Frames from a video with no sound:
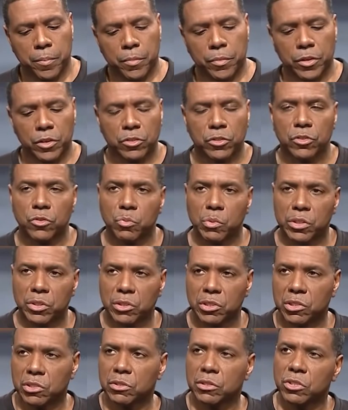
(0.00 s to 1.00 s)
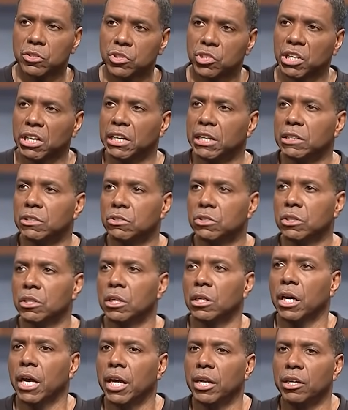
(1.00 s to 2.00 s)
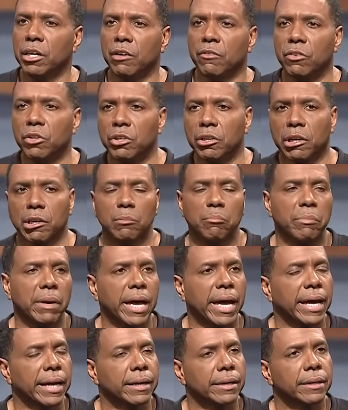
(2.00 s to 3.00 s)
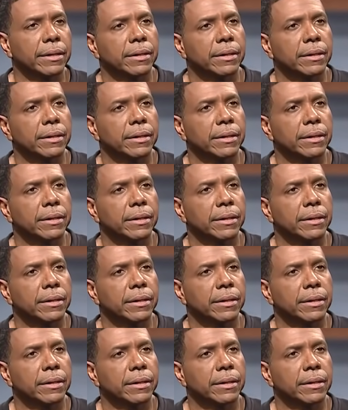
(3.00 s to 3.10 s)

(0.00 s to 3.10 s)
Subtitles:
This is what this change and never looking back